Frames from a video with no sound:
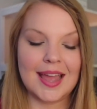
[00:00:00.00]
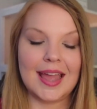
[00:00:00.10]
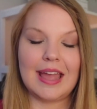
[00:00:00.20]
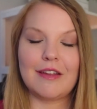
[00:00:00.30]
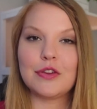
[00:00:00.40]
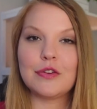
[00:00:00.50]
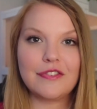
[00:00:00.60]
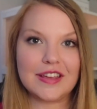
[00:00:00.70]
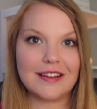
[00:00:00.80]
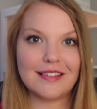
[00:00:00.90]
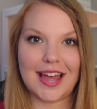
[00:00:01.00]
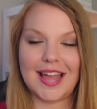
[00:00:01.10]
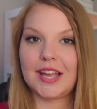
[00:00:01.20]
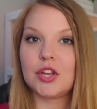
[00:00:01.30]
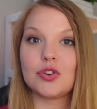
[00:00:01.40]
if you feel
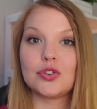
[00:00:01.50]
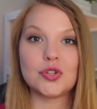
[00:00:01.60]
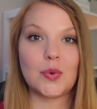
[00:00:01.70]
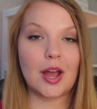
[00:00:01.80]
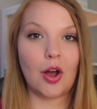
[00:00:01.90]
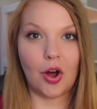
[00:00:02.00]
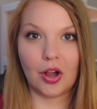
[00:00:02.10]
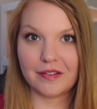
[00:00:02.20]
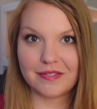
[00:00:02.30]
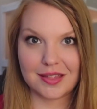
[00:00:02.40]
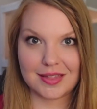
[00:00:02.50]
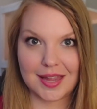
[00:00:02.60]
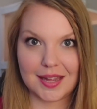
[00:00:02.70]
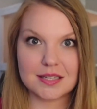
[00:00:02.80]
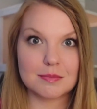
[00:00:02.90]
like you're doing all of the
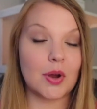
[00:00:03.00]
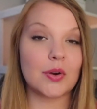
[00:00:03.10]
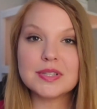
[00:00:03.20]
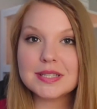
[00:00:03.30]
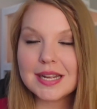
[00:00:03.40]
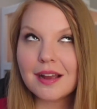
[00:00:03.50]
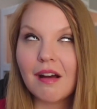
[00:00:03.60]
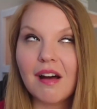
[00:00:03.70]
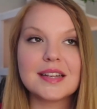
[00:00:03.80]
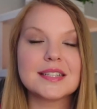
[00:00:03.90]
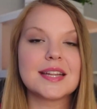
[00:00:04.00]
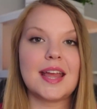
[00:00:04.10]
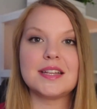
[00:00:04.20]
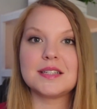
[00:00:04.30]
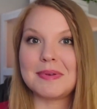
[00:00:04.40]
things, posting
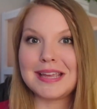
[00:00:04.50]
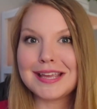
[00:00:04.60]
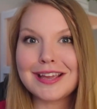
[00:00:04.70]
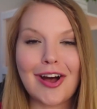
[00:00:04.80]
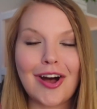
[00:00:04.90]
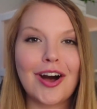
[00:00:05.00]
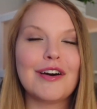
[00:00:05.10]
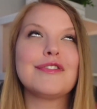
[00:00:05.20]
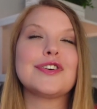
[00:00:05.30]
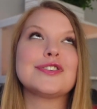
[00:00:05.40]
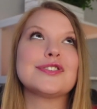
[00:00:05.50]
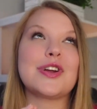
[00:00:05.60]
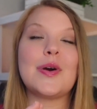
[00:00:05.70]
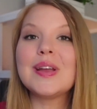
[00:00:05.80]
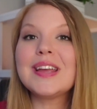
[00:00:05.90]
content, making offers,
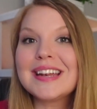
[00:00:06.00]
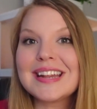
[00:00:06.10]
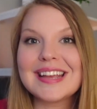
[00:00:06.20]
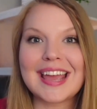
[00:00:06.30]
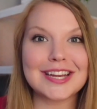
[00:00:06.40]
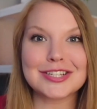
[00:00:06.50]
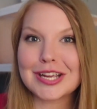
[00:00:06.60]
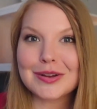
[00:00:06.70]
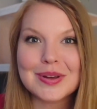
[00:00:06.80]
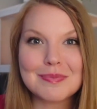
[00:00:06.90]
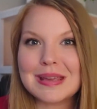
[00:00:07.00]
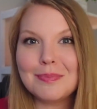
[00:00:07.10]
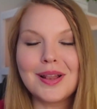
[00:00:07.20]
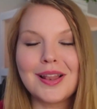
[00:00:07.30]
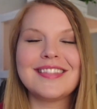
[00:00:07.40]
going and engaging with
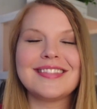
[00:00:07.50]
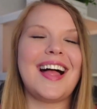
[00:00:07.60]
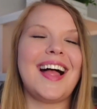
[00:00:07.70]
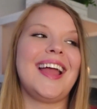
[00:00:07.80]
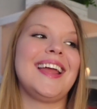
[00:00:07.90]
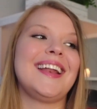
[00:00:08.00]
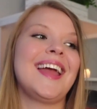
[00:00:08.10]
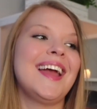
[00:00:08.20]
people online,